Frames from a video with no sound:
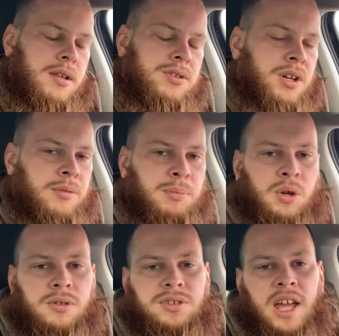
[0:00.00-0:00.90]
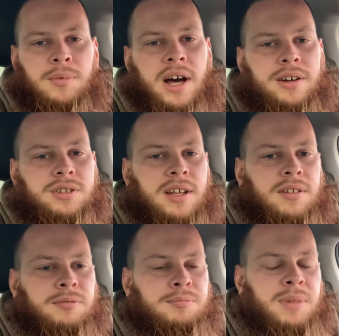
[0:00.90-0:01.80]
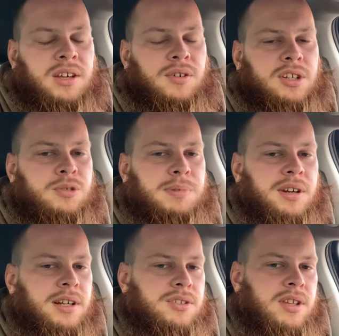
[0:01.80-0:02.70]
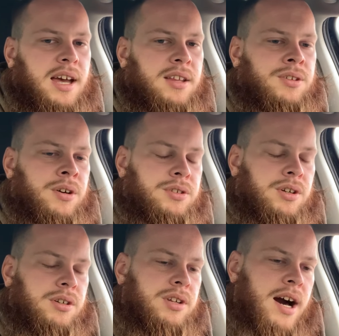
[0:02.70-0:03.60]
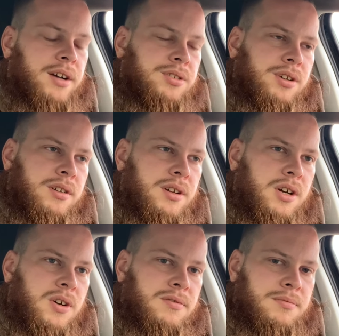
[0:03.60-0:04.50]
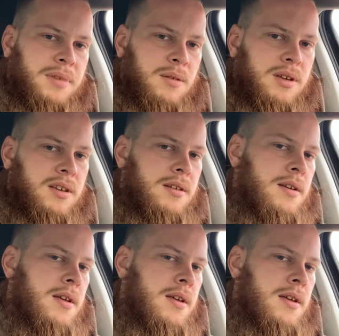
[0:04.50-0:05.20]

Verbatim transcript: certain mood stabilizers that make you experience that, talk to your doctor. You know, maybe